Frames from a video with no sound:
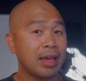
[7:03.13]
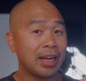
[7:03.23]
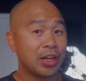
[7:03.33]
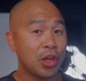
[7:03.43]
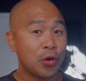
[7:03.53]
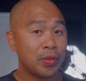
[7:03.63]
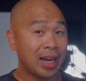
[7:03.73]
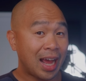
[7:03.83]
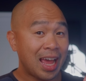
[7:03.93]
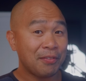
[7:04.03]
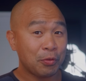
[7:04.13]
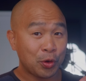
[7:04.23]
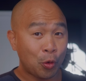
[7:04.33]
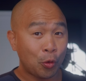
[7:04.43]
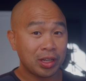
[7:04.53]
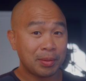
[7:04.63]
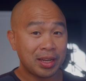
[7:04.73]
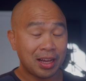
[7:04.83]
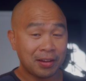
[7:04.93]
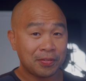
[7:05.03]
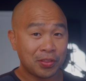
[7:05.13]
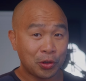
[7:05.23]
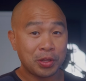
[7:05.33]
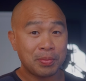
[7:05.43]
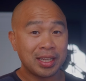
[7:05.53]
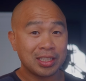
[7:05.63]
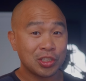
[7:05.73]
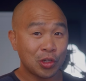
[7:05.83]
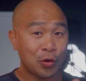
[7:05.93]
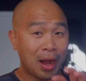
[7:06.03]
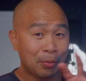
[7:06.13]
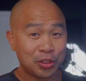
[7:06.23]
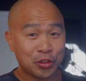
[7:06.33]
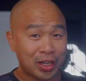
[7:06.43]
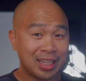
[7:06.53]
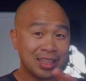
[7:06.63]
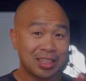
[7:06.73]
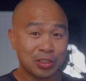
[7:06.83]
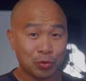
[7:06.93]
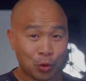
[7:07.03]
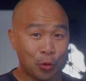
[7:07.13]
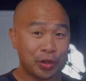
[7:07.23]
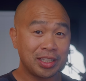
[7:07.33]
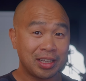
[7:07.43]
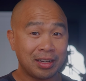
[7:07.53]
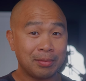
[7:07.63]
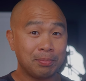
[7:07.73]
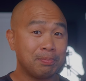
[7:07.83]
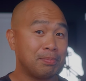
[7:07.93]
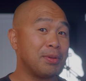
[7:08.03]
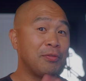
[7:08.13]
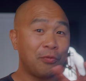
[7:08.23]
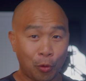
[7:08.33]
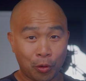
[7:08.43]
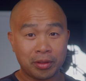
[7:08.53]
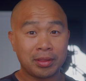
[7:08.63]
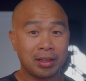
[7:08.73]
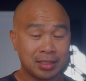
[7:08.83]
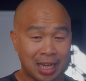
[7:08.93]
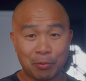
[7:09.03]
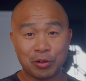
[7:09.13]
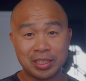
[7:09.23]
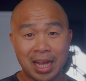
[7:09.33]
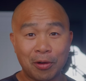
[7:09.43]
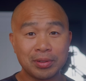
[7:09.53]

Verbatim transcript: and I know that I have a record limit of thirty minutes. So I'm gonna try to get this recording done before the time runs out.